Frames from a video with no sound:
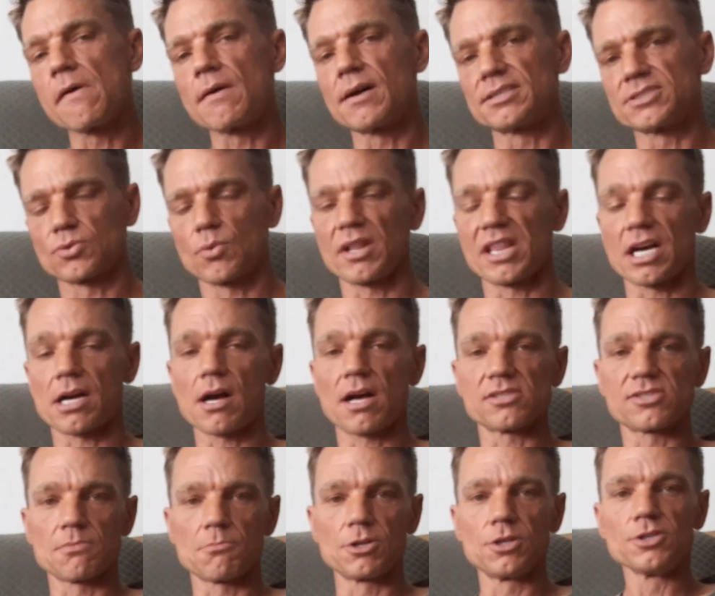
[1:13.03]
It's what they call
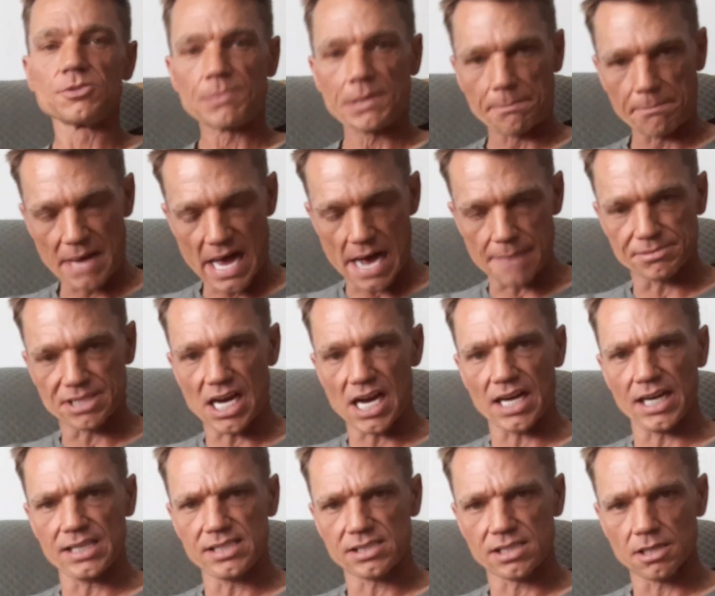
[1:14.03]
someone who's been
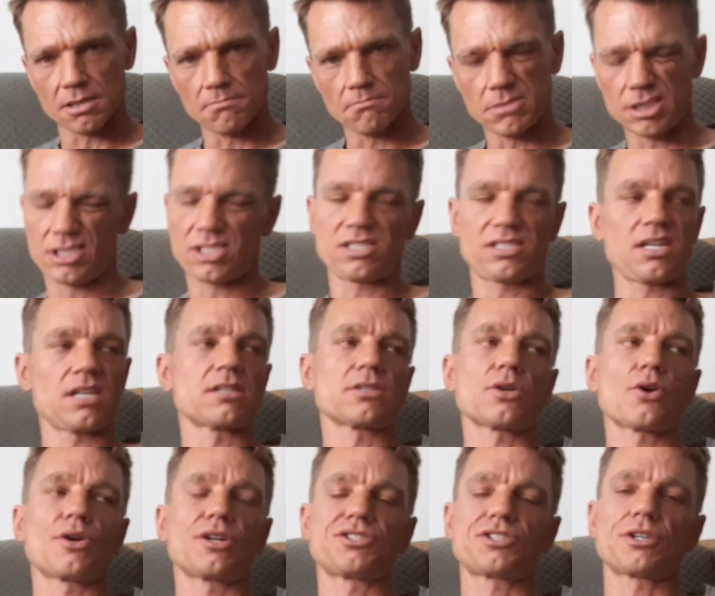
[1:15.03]
baptized but just doesn't
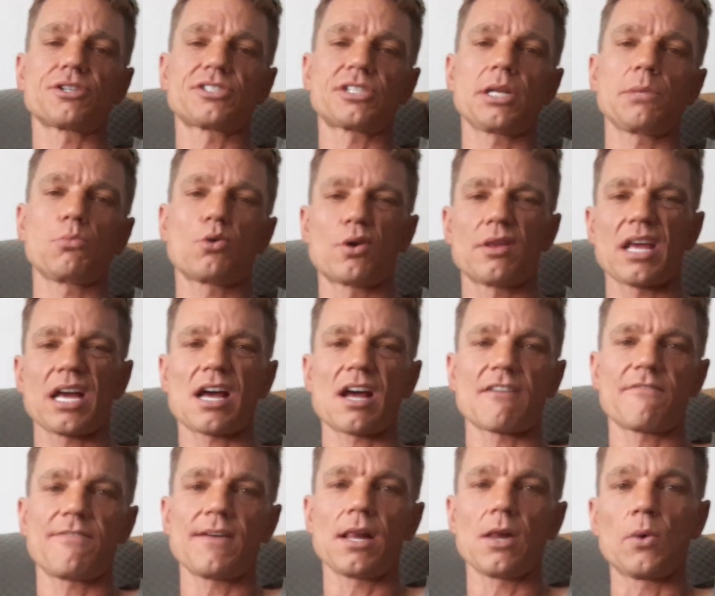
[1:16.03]
go to church anymore. They kind
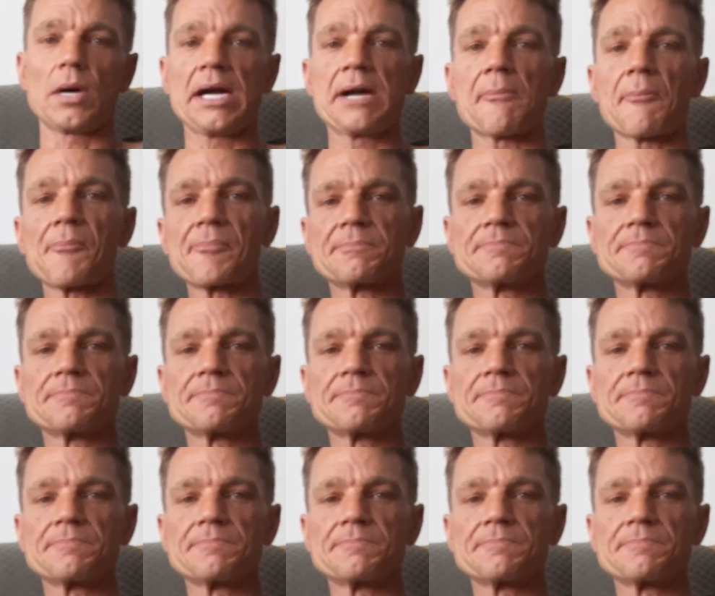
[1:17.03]
of fell away.